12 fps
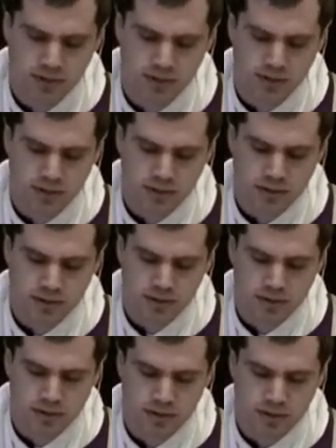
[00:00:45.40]

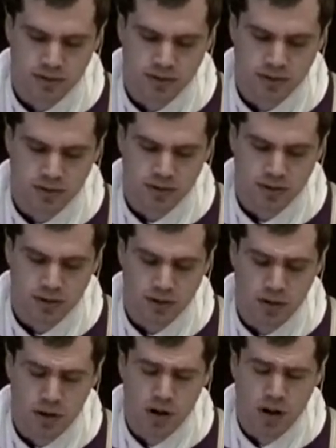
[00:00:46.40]

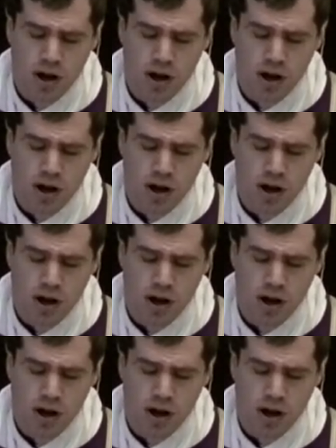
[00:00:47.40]
[no speech]